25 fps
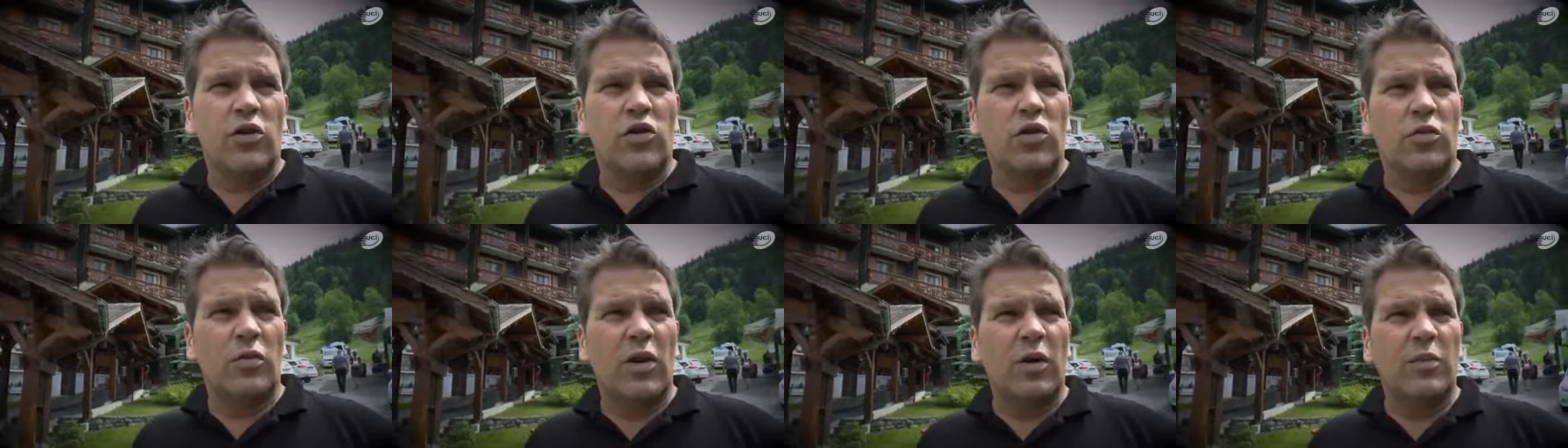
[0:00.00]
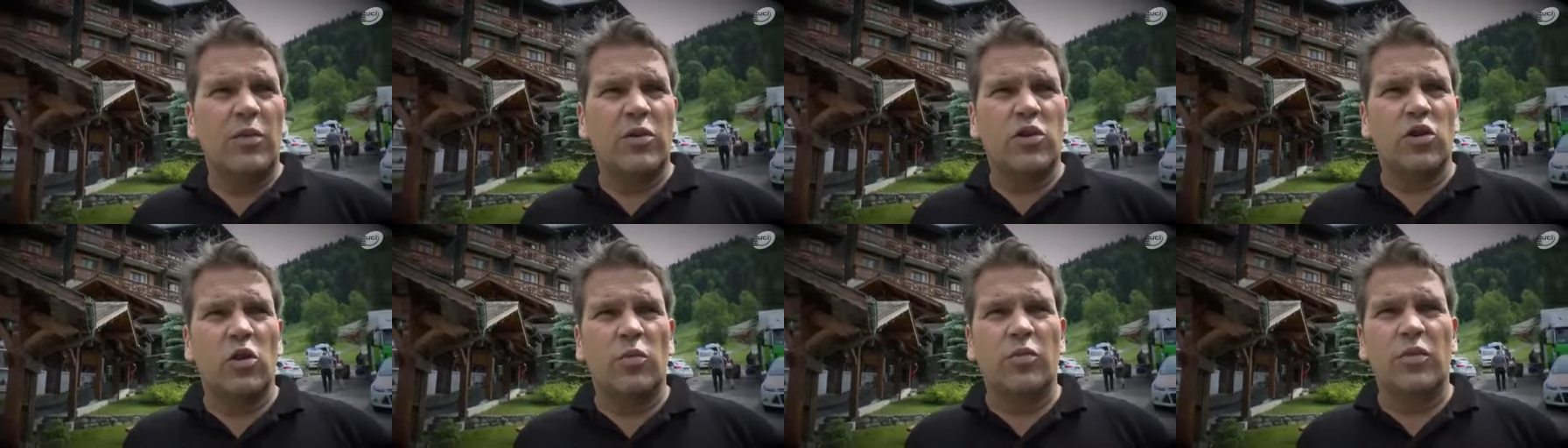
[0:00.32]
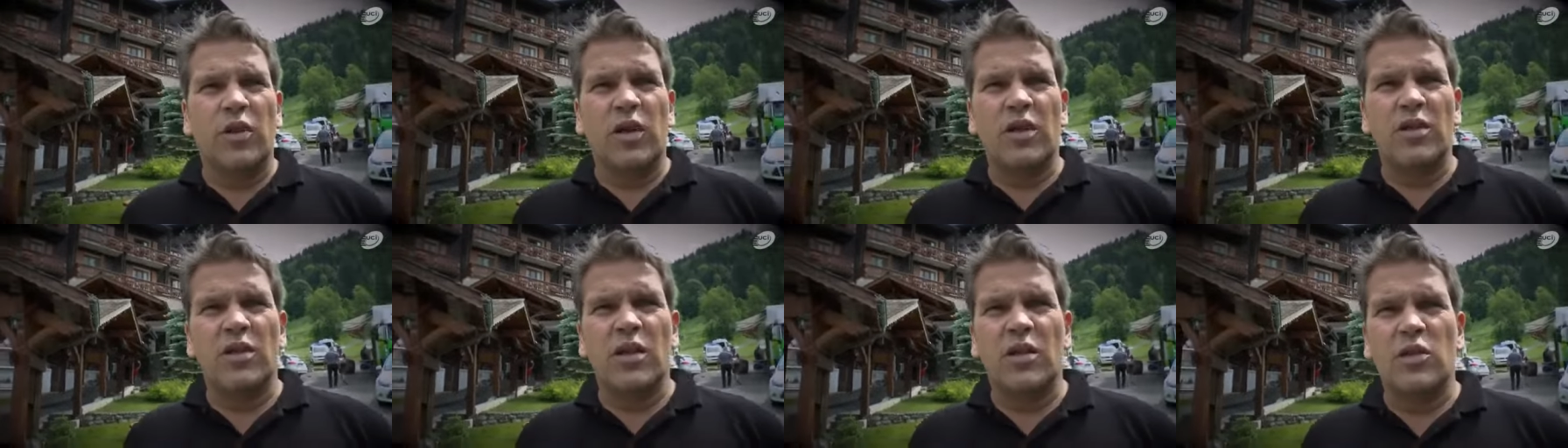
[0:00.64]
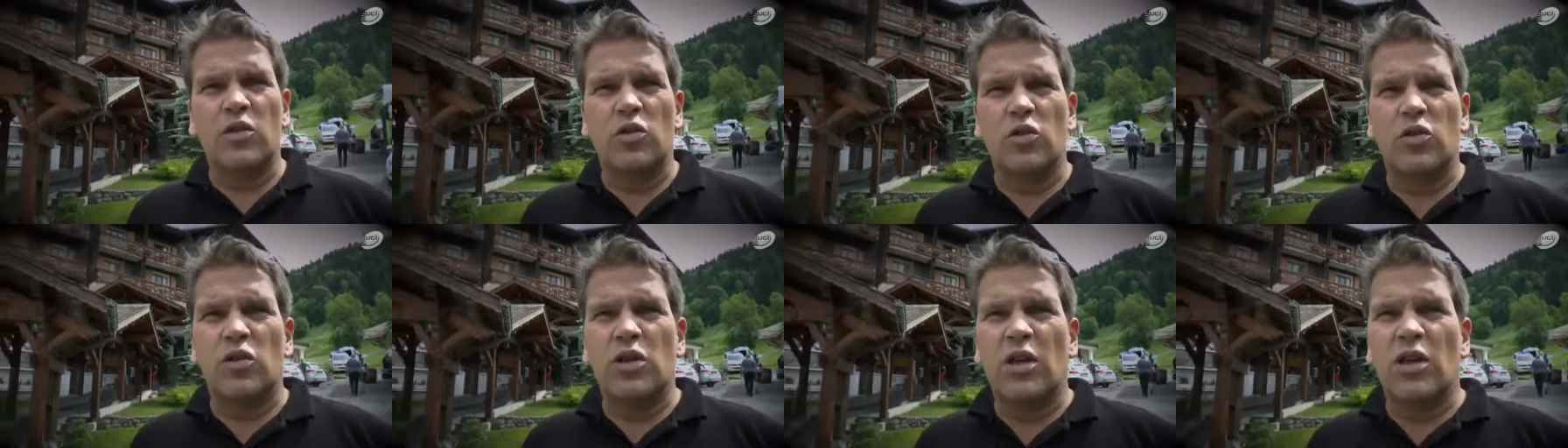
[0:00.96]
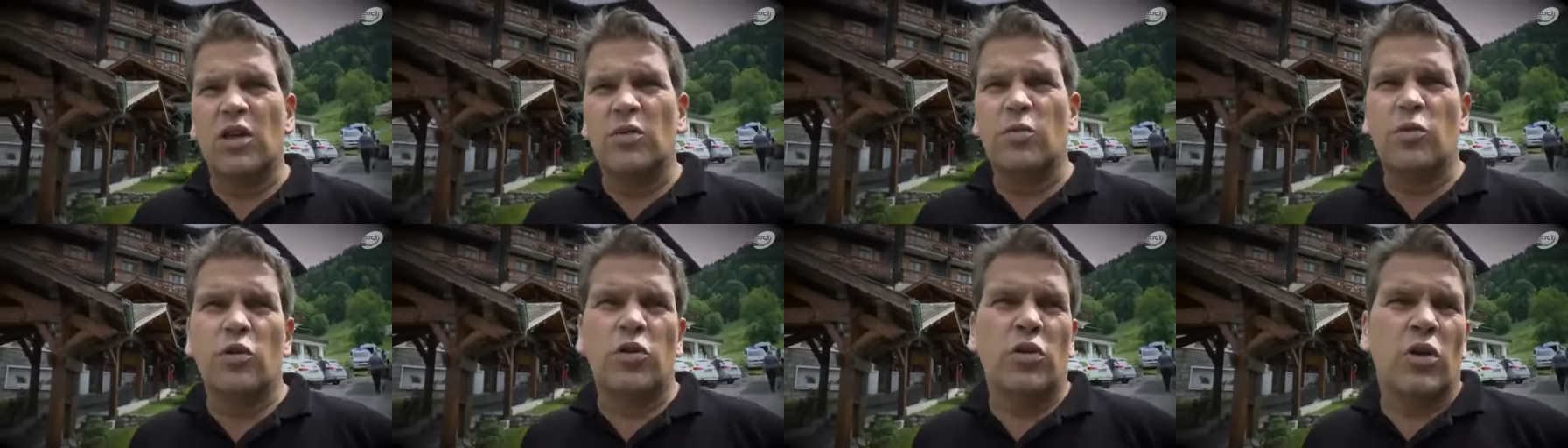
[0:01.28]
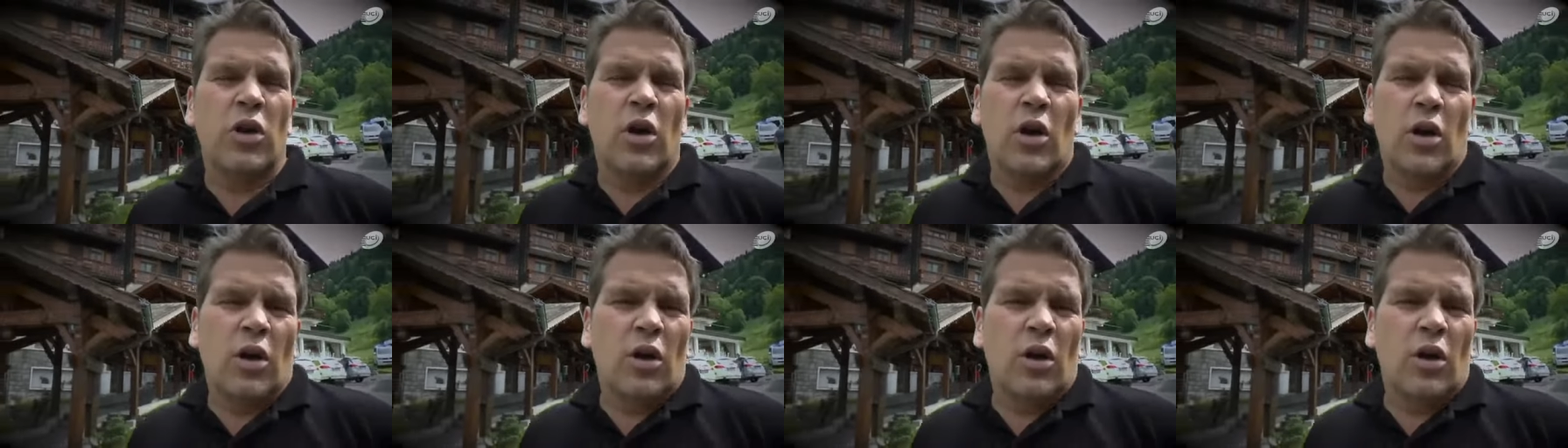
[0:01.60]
now so maybe some things has to change but